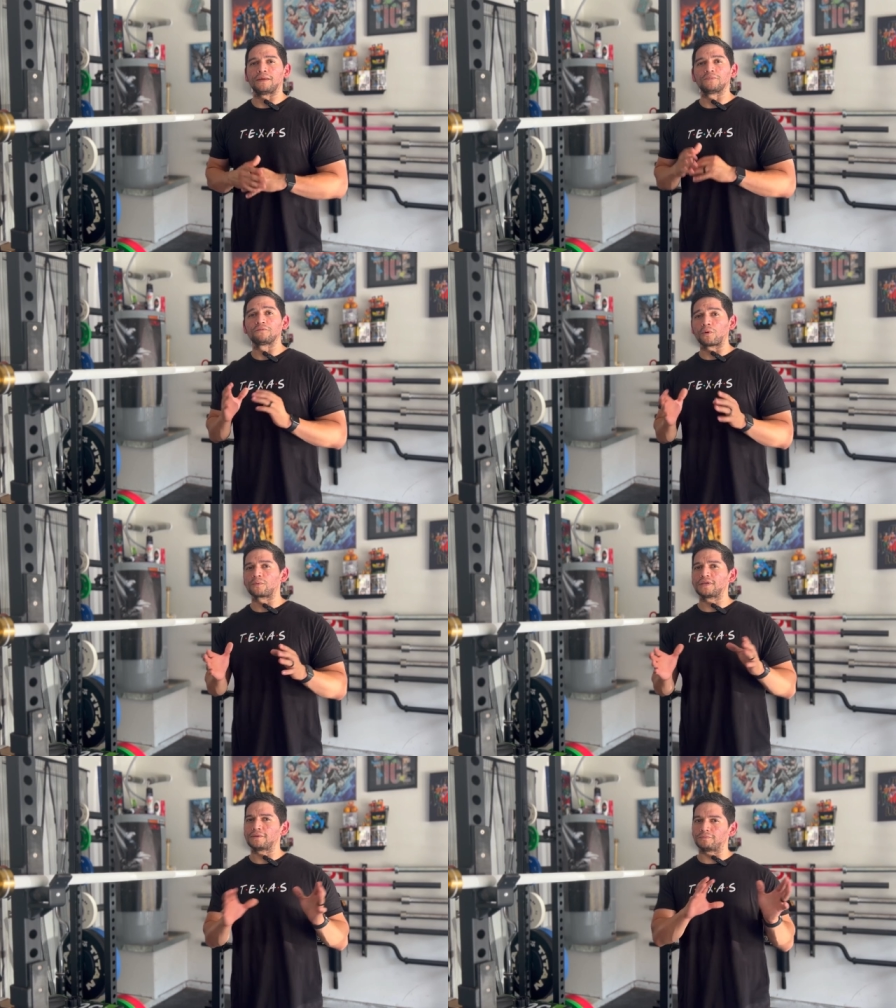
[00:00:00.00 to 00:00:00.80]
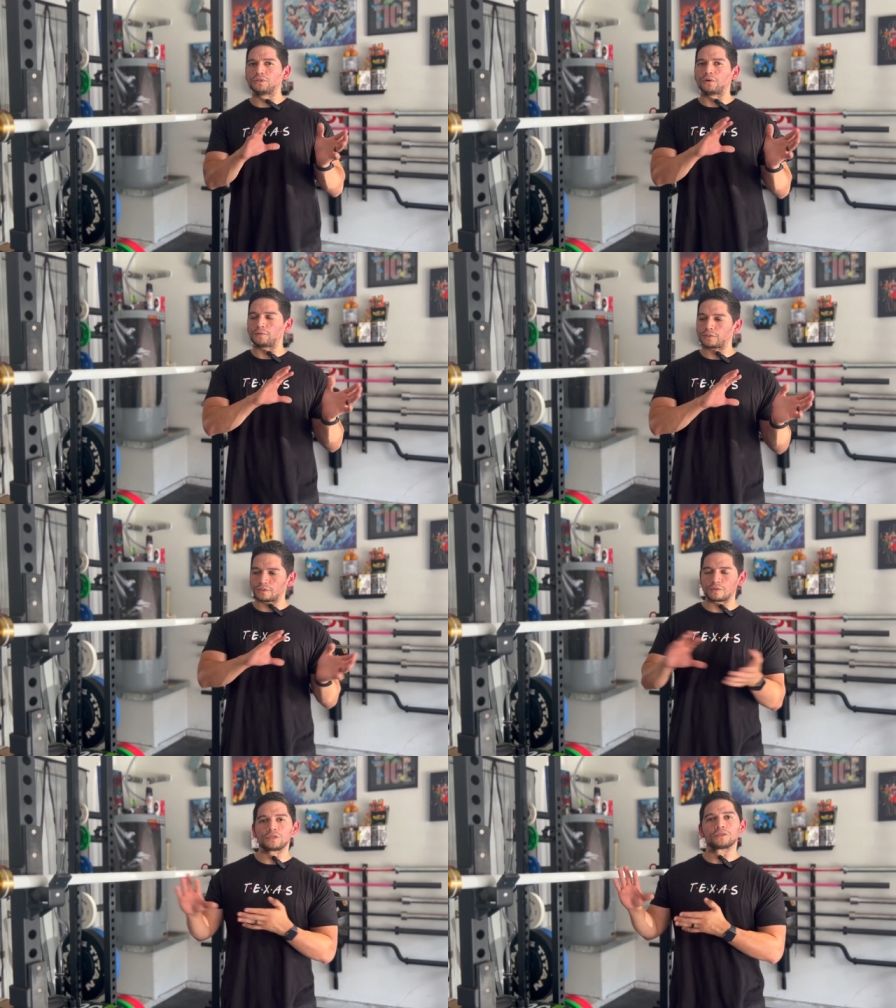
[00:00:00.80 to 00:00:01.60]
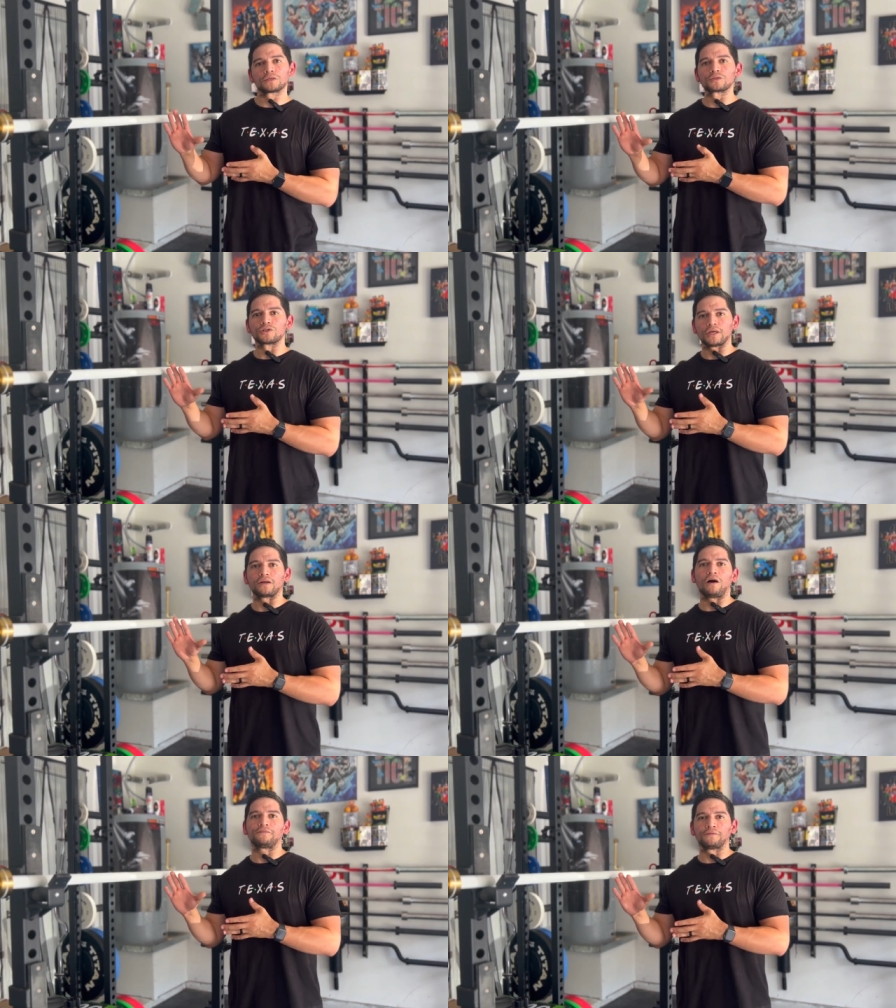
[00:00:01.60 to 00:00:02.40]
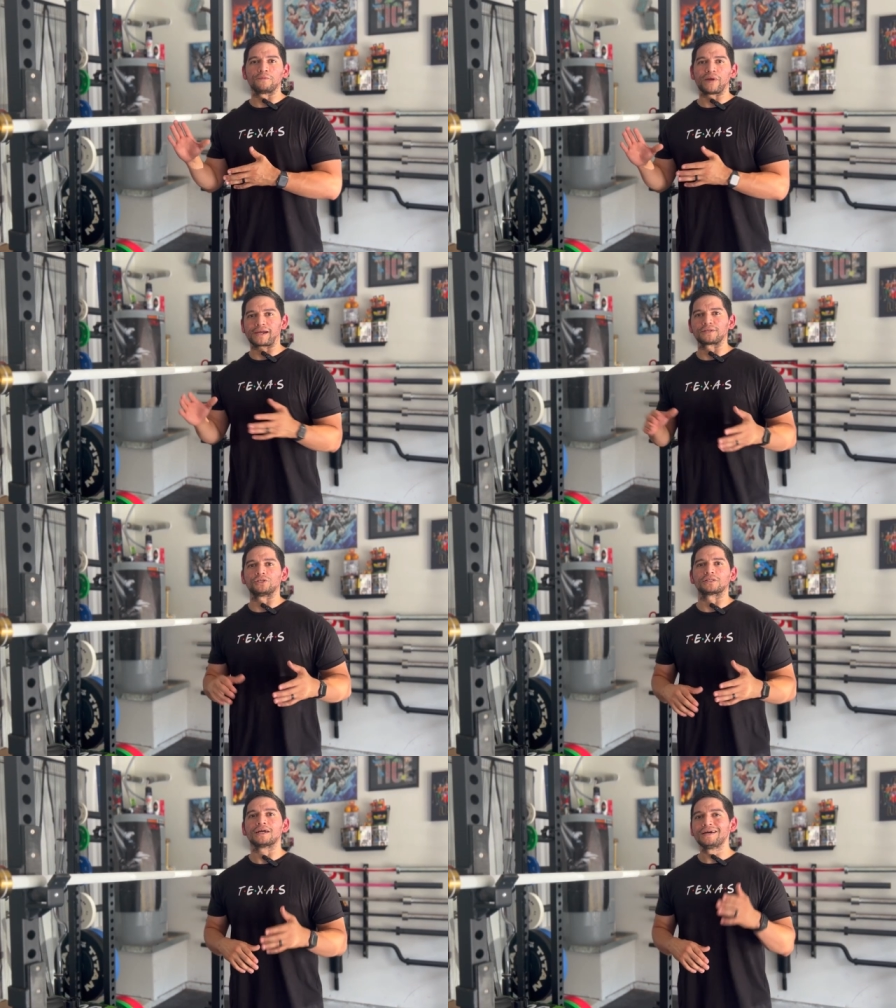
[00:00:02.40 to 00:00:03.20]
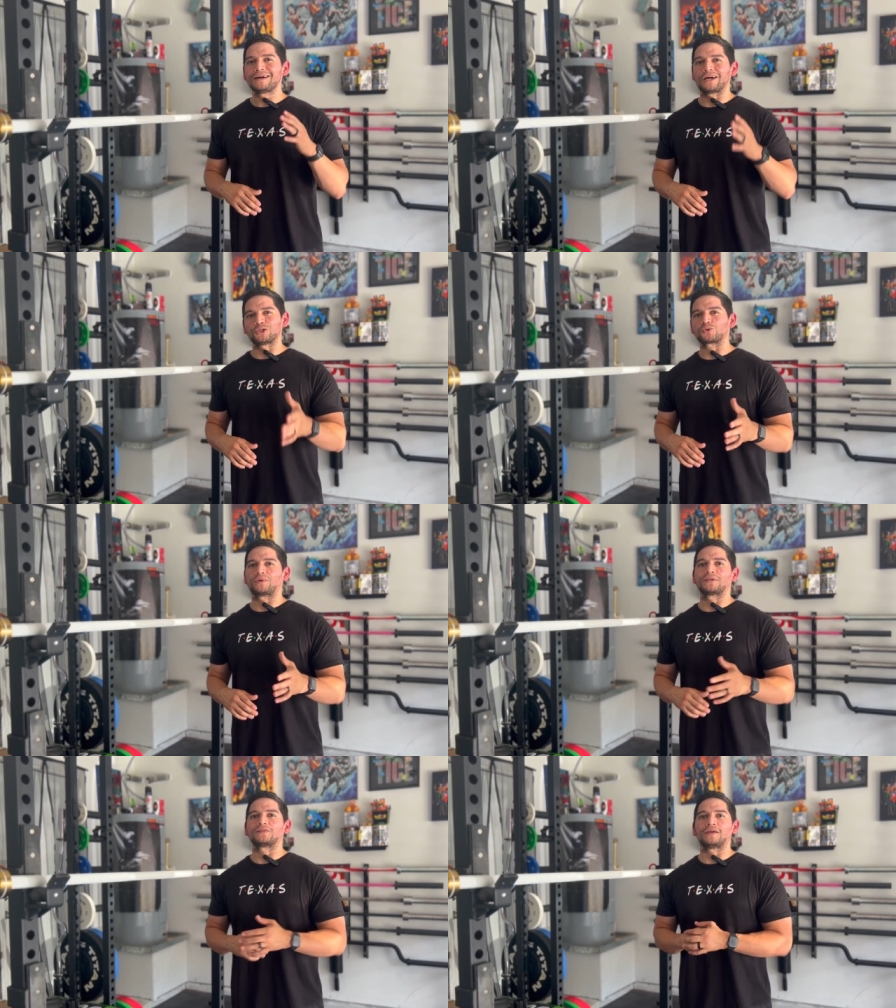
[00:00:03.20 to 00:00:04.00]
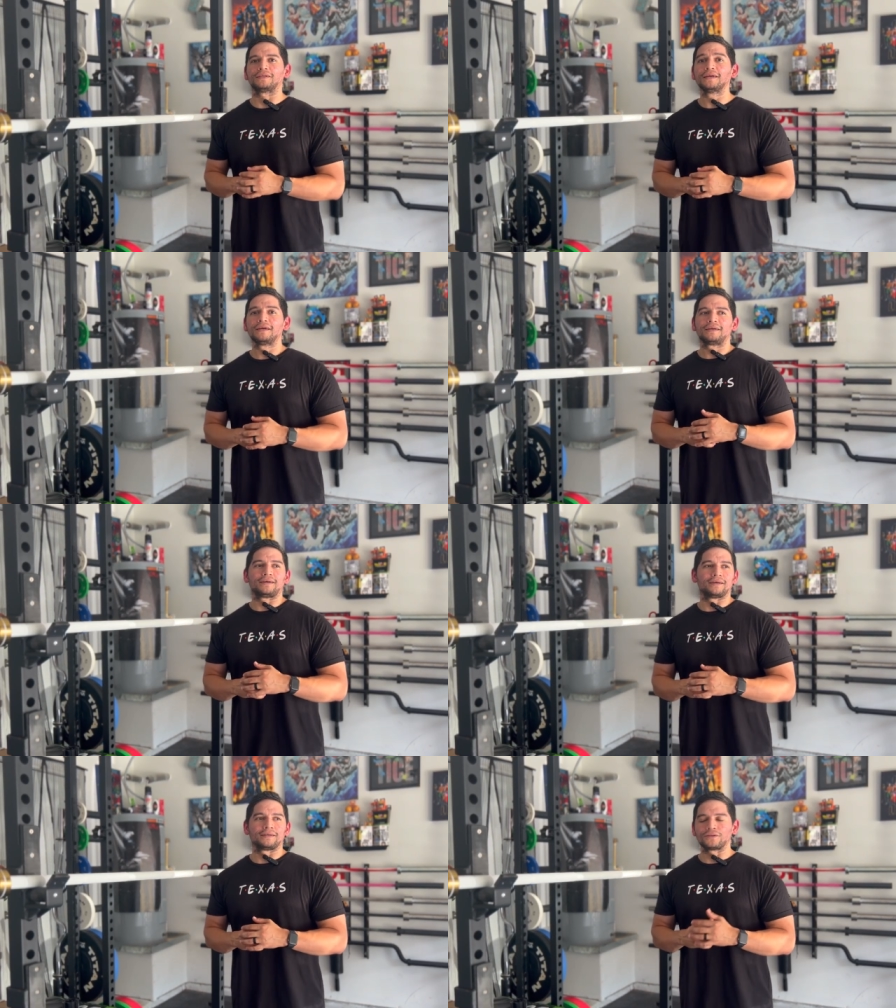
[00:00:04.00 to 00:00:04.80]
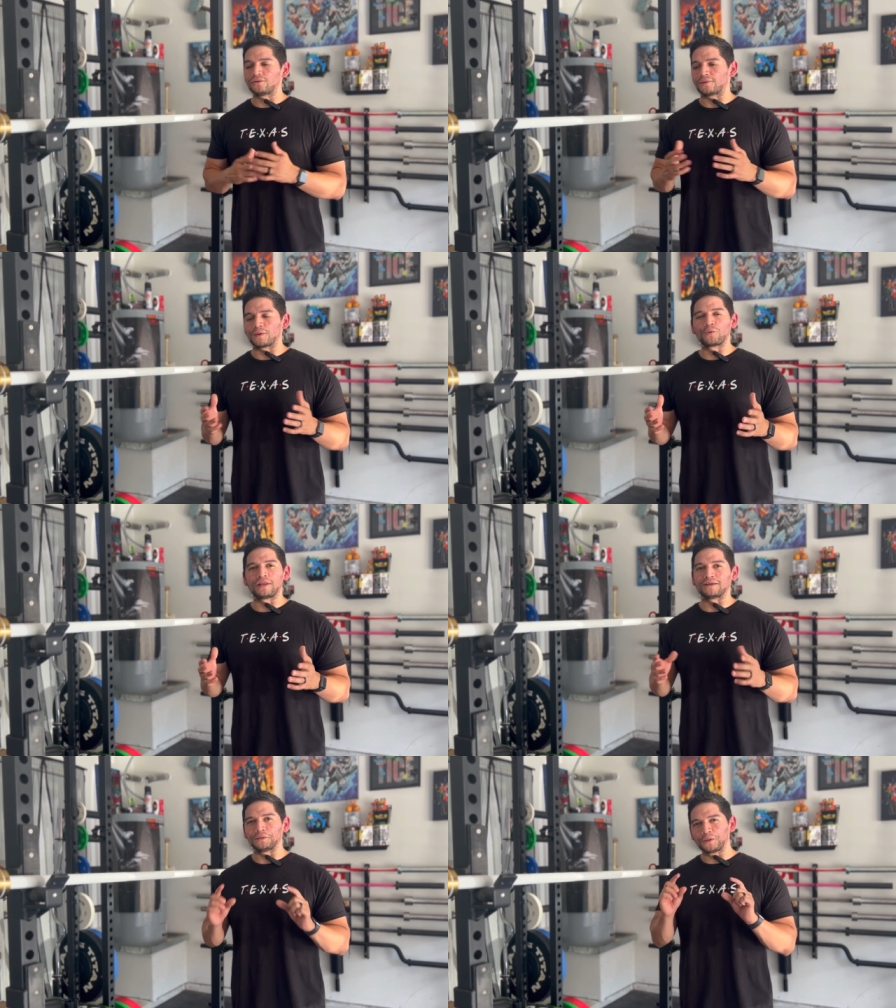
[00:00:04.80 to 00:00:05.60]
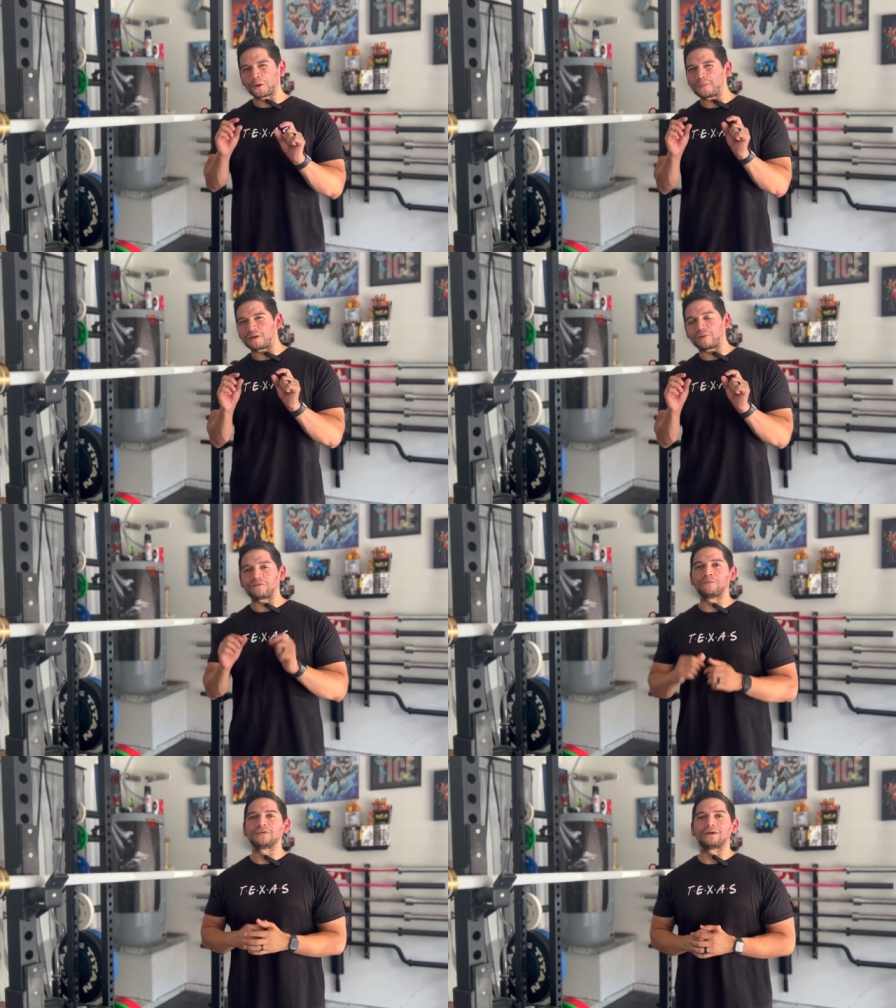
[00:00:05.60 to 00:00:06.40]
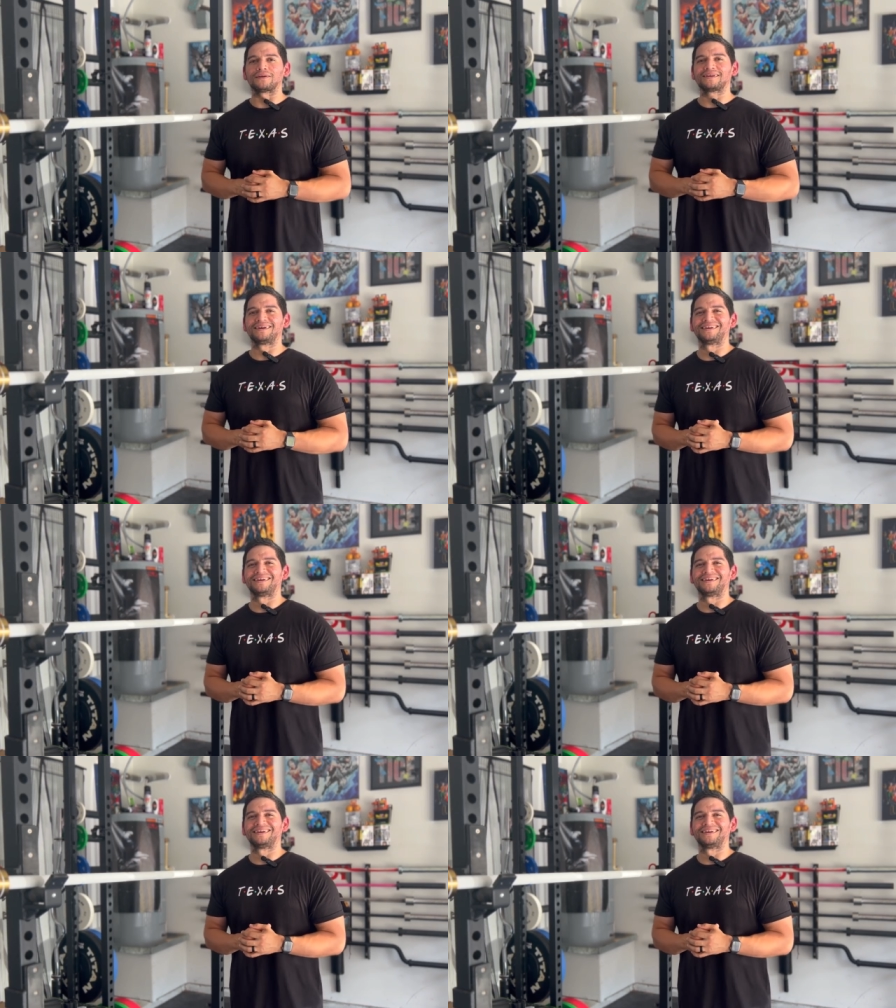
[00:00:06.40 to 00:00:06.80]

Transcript: And before we, you know, get off of the packaging, I just want to say, uh, you know, they went a little bit above and beyond.